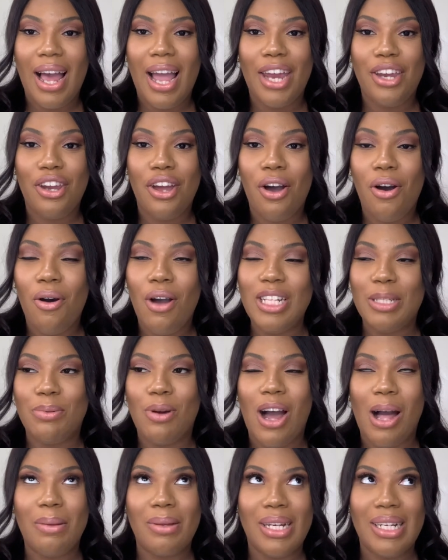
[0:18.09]
I know it's
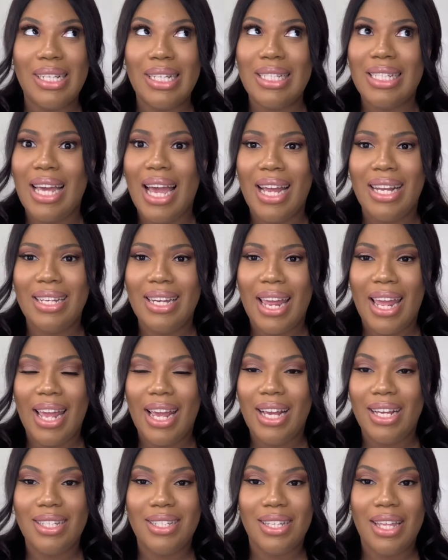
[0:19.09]
probably 10
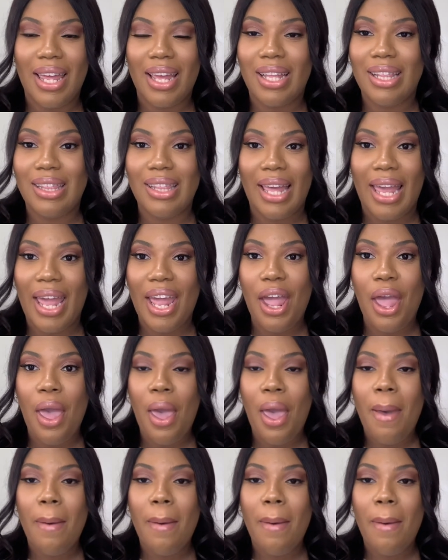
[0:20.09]
days like late,